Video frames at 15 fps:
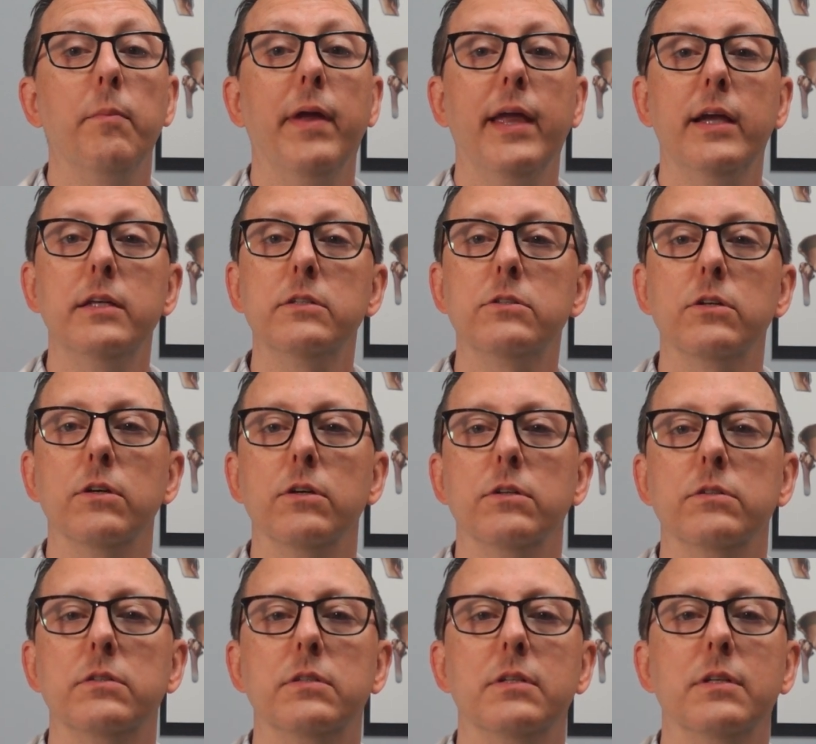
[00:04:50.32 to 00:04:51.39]
main
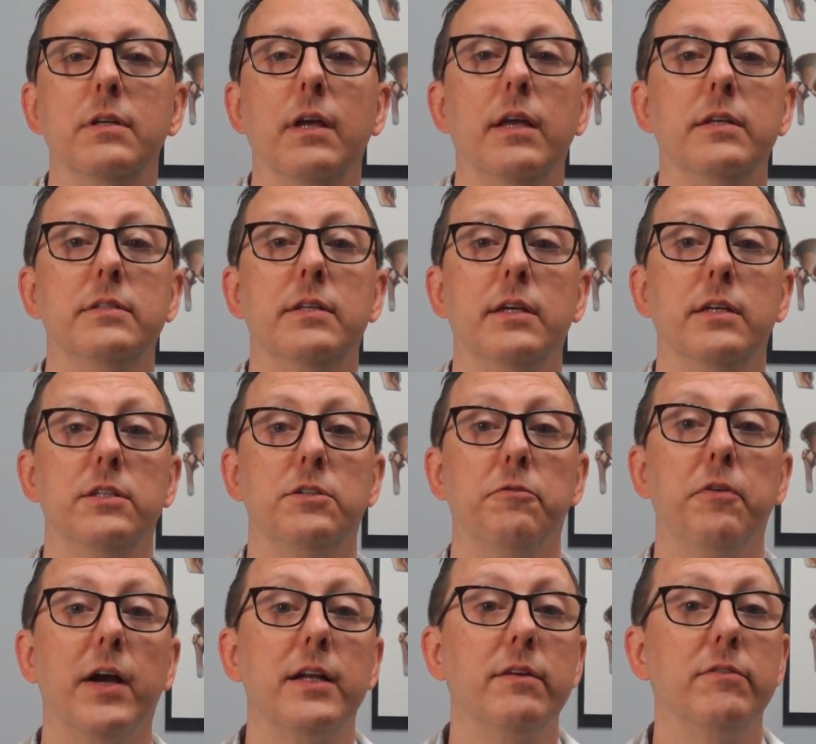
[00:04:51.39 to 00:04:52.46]
concerns is that its
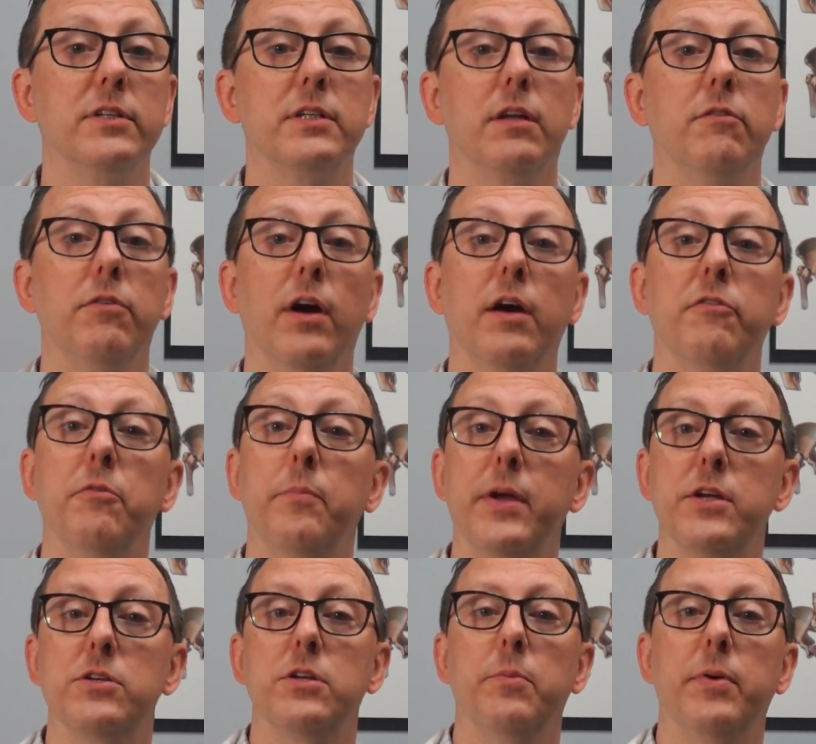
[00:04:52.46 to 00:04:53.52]
effectiveness can vary from
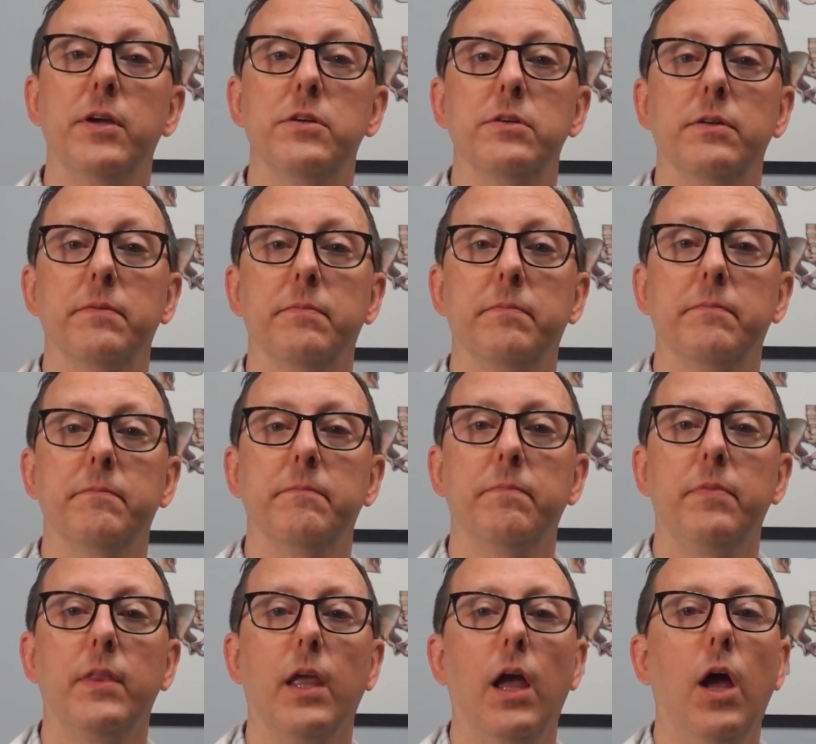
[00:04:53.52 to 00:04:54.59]
patient to patient.
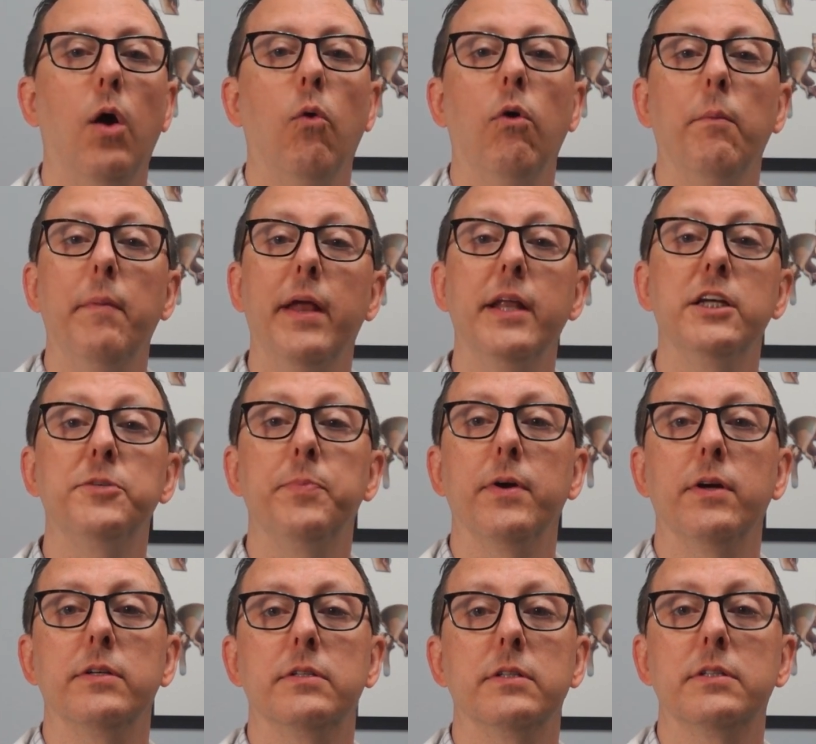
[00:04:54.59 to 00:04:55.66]
While many
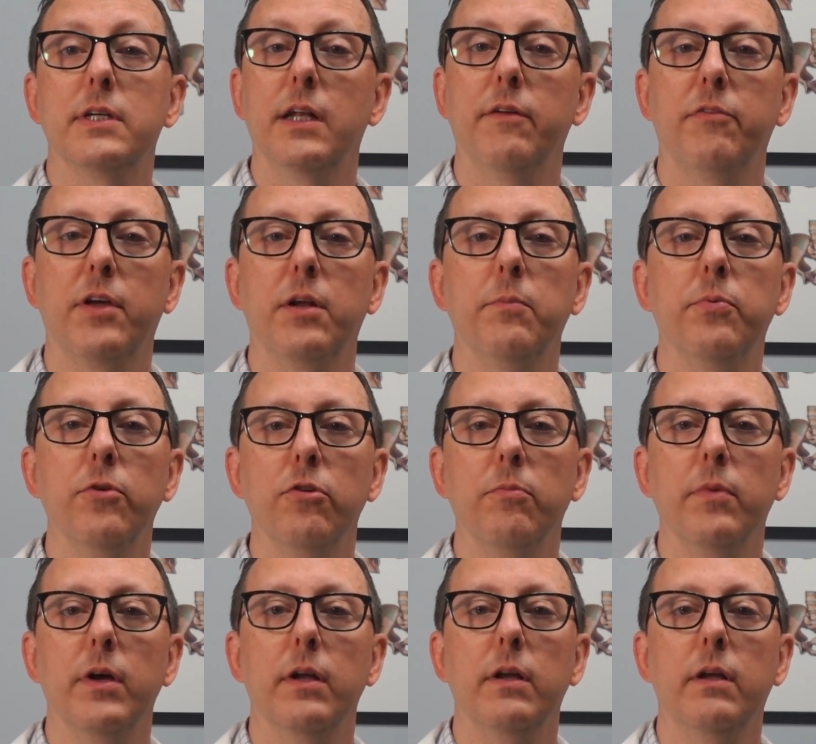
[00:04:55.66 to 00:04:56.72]
experience significant
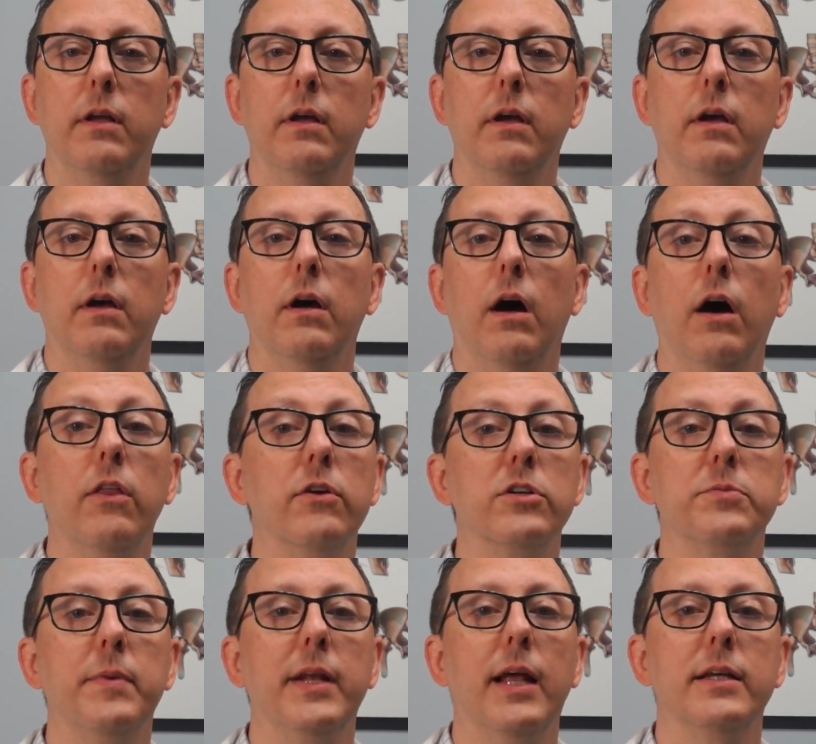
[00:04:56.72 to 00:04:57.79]
improvement,
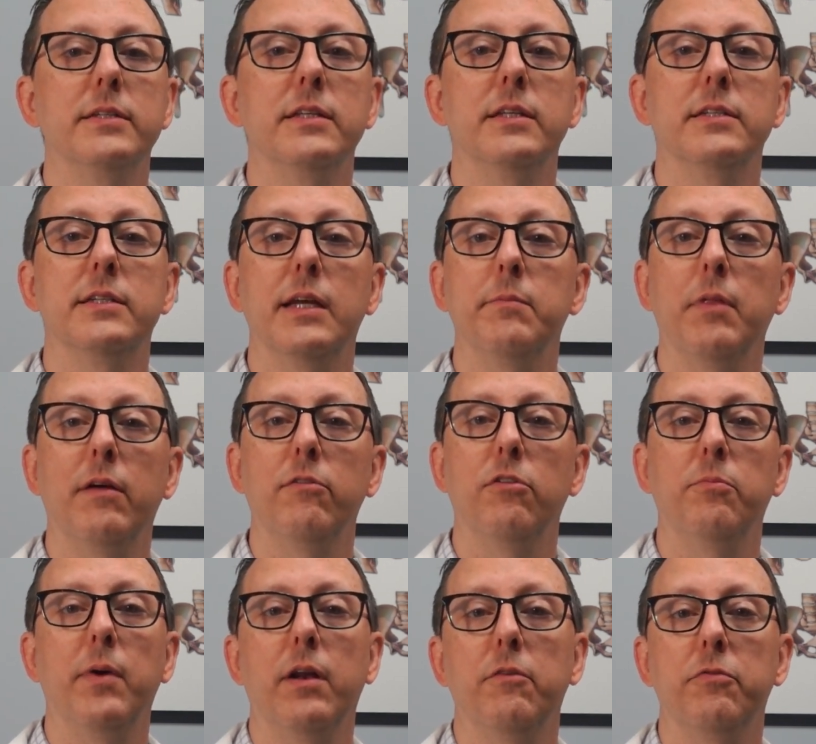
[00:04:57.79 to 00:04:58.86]
others may not see the same level
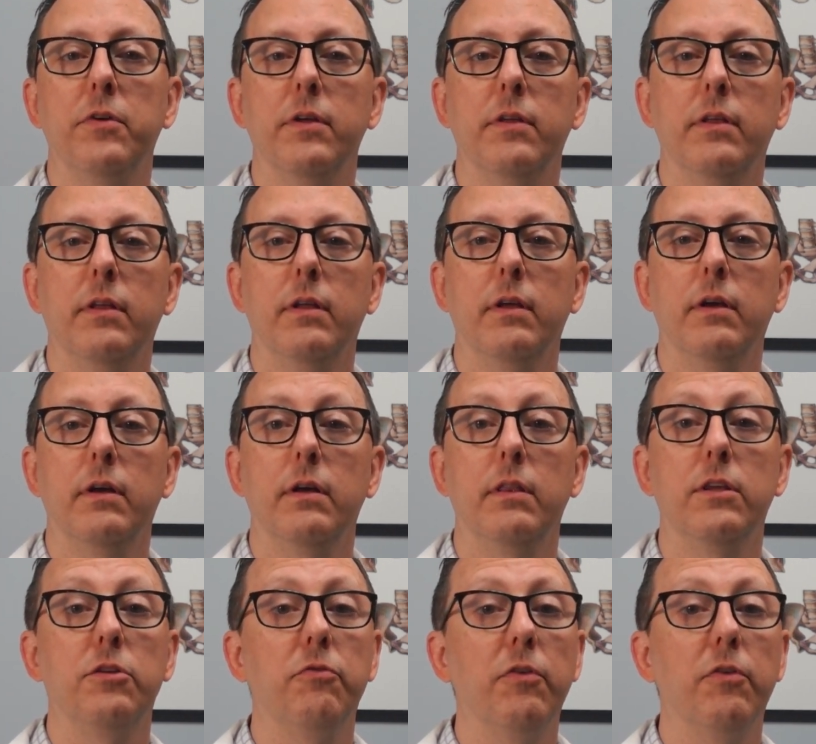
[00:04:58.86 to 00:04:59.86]
of benefit. This